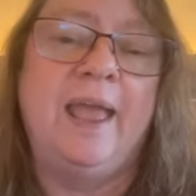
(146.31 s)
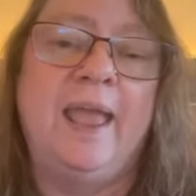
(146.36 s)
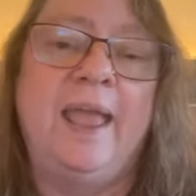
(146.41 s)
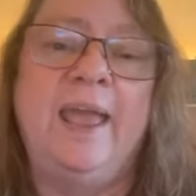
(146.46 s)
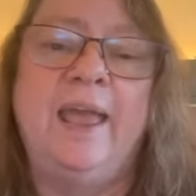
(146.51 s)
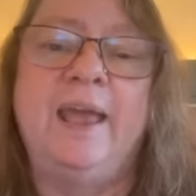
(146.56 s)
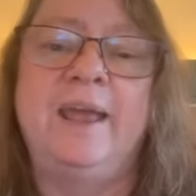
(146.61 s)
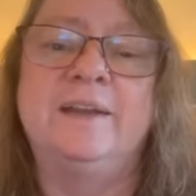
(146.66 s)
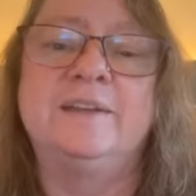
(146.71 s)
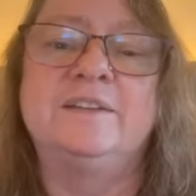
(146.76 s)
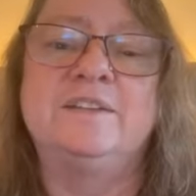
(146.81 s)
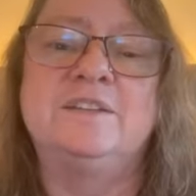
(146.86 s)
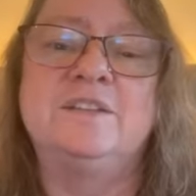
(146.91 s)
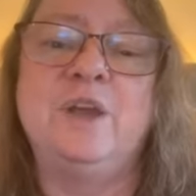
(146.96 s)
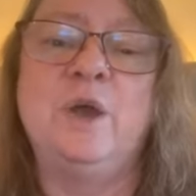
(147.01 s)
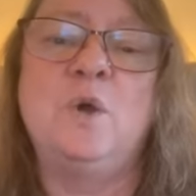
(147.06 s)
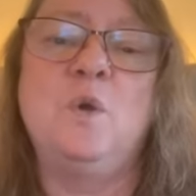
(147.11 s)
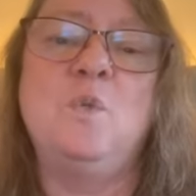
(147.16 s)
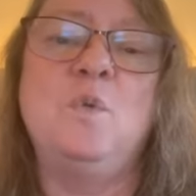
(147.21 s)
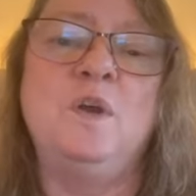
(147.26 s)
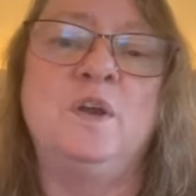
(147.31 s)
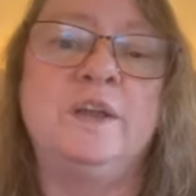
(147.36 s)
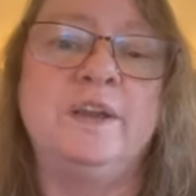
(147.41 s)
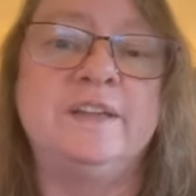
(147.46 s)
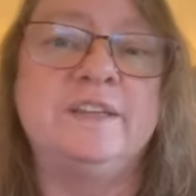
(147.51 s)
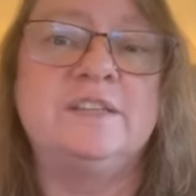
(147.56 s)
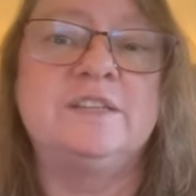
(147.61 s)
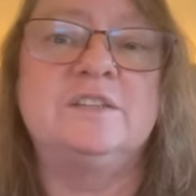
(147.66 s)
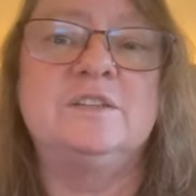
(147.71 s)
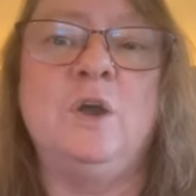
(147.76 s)
And so we're going
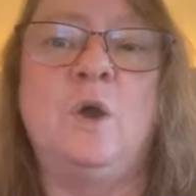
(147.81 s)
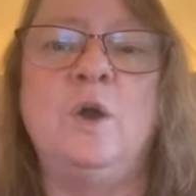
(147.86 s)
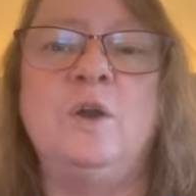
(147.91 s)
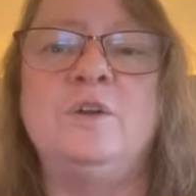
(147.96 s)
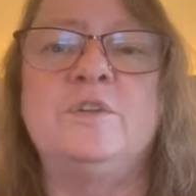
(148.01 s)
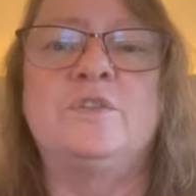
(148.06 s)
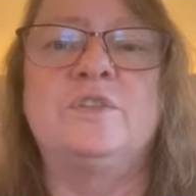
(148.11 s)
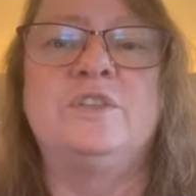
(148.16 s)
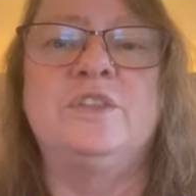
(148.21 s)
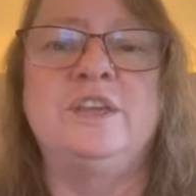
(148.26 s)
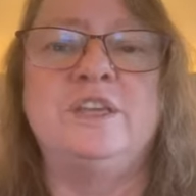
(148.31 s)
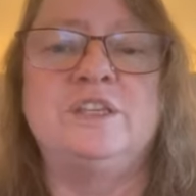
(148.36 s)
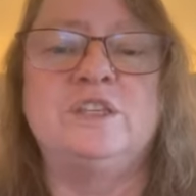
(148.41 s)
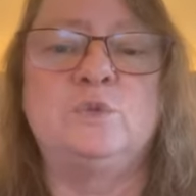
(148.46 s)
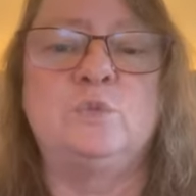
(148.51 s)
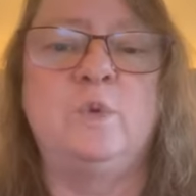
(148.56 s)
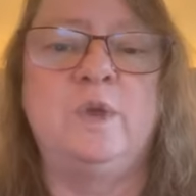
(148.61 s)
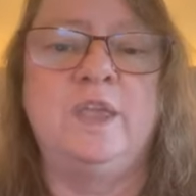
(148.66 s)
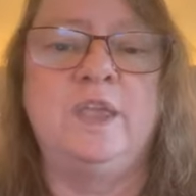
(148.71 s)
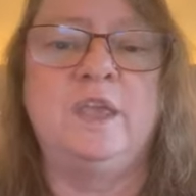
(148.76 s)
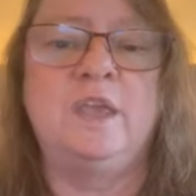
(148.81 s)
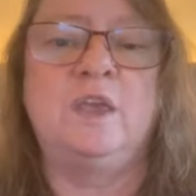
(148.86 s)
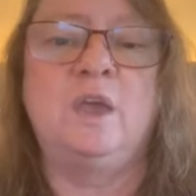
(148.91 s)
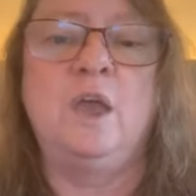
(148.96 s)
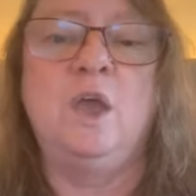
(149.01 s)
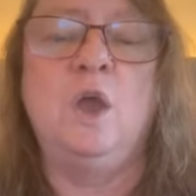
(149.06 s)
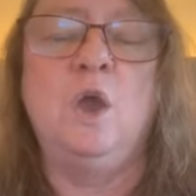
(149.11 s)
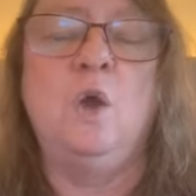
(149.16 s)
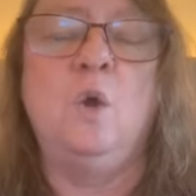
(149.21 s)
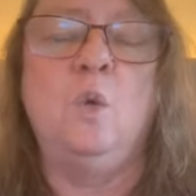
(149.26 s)
to start this week
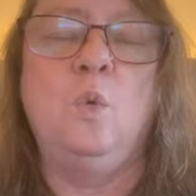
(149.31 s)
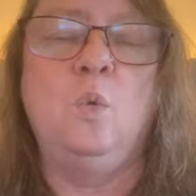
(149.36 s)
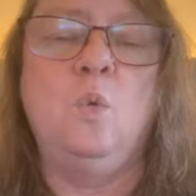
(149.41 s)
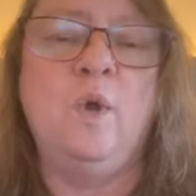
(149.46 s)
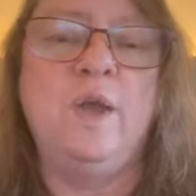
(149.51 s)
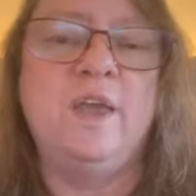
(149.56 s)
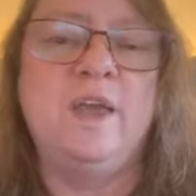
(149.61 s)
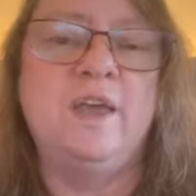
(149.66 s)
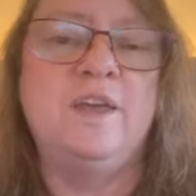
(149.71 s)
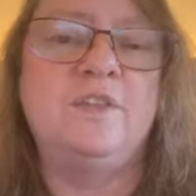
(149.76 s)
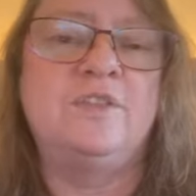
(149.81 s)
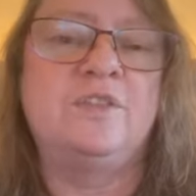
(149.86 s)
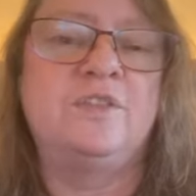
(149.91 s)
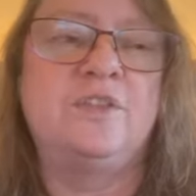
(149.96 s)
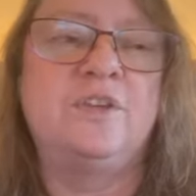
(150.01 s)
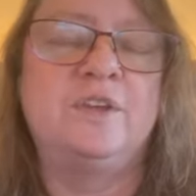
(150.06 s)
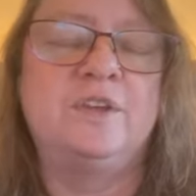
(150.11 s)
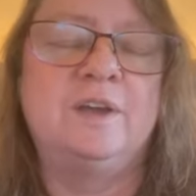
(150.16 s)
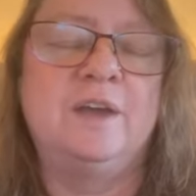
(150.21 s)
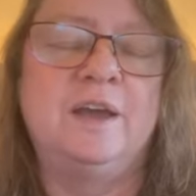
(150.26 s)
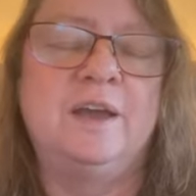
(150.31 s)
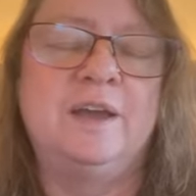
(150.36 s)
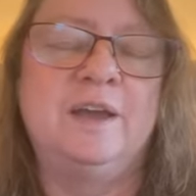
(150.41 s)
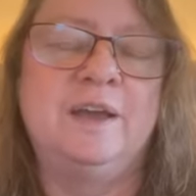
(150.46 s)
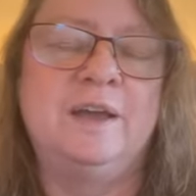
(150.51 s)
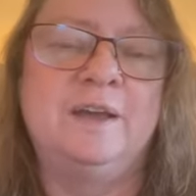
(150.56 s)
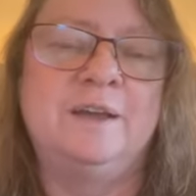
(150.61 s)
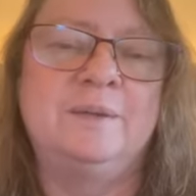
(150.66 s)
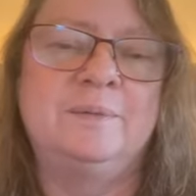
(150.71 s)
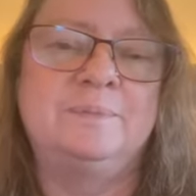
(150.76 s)
with
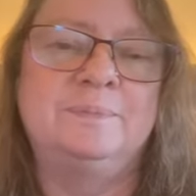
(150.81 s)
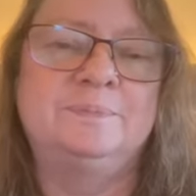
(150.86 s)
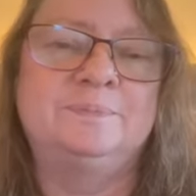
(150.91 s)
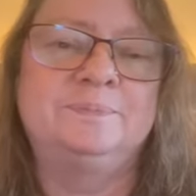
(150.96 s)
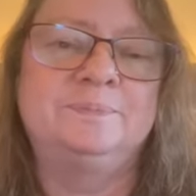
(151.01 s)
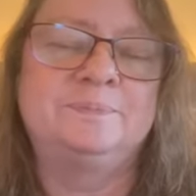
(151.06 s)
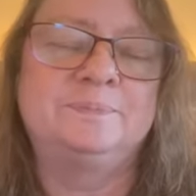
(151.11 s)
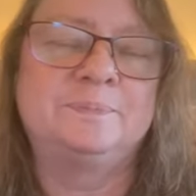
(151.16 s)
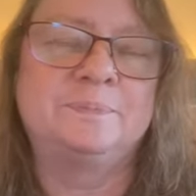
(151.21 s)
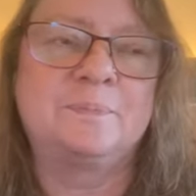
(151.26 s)
um,